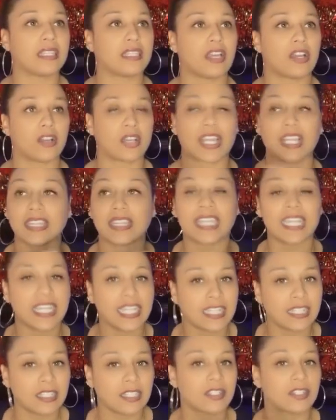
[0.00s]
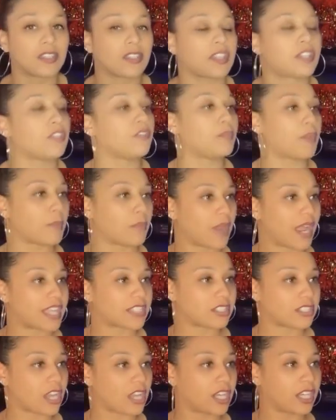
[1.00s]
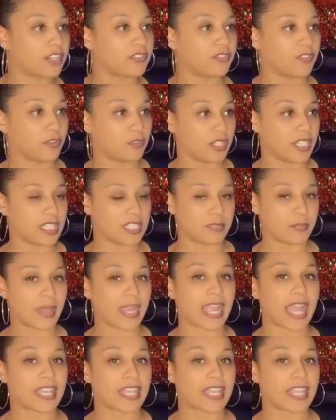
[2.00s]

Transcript: Uh, then you remember I started a few years back.